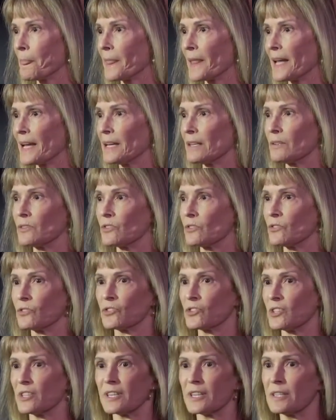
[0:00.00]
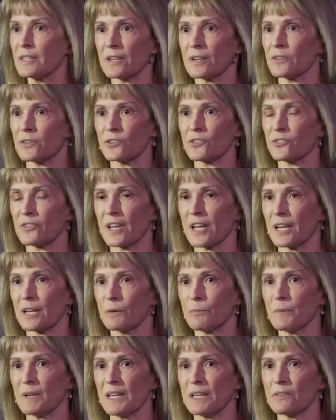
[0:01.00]
and she didn't
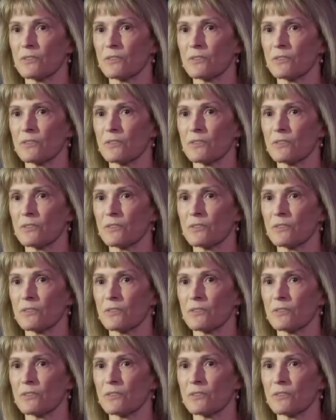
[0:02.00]
understand me.